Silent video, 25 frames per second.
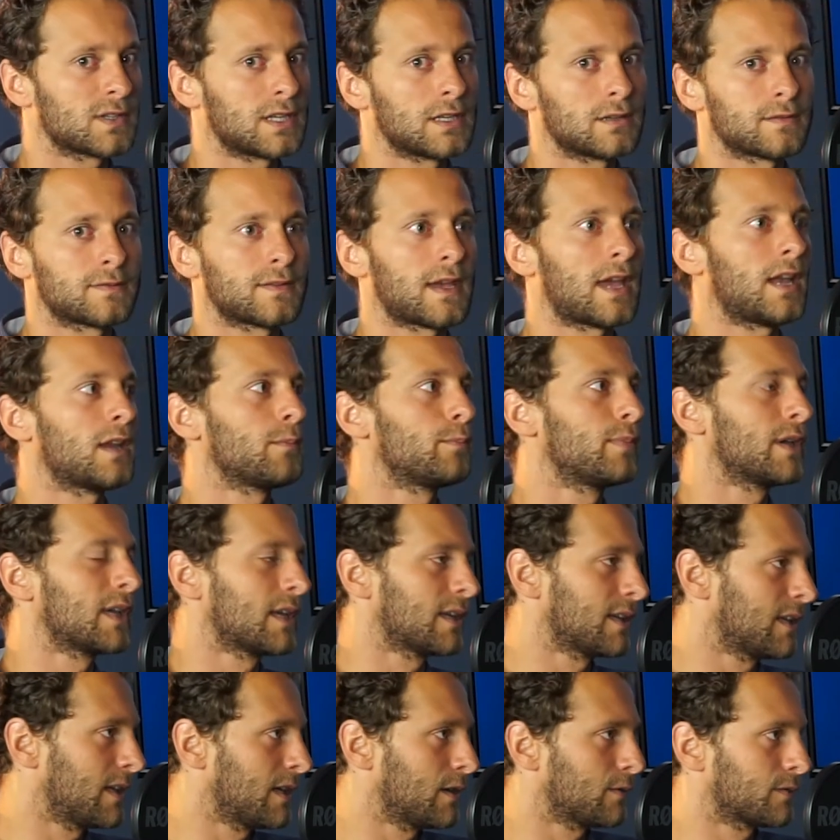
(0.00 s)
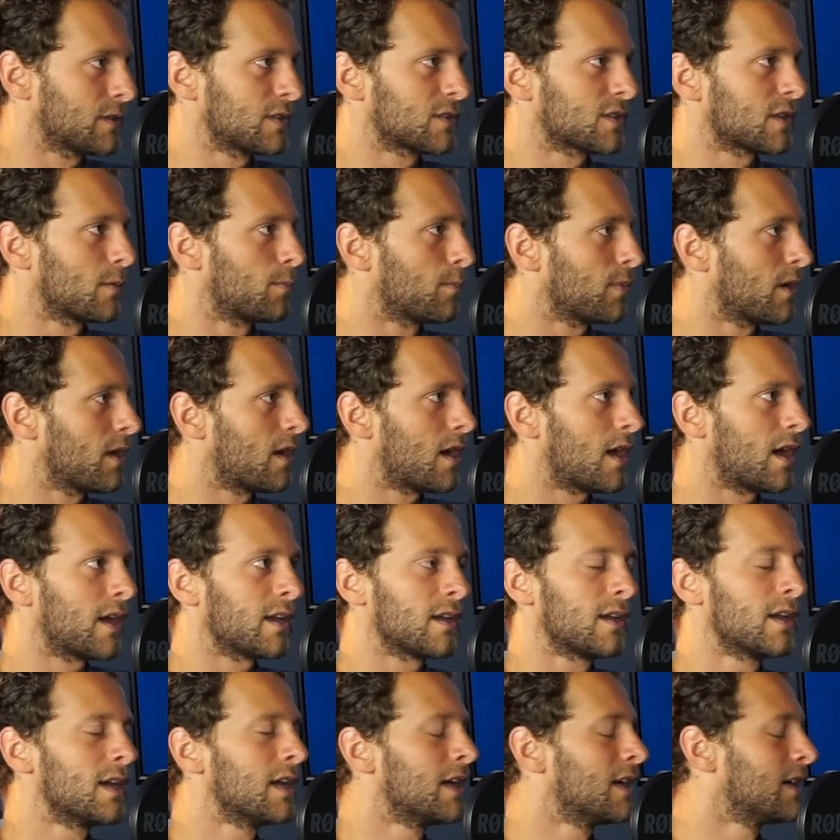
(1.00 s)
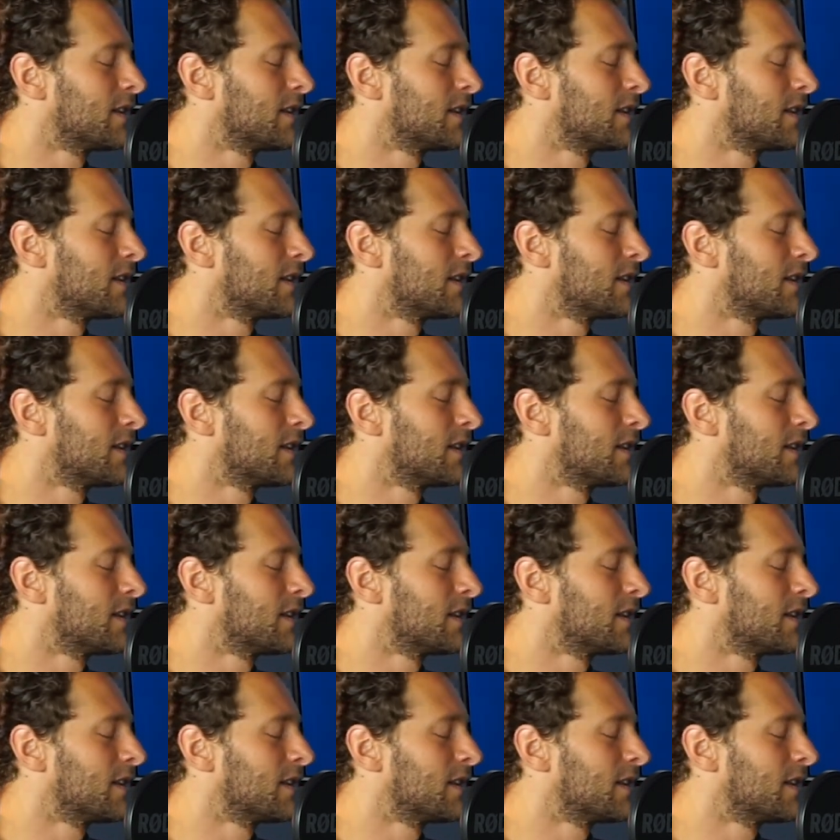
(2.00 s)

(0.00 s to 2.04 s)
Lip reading: the availability of the supply.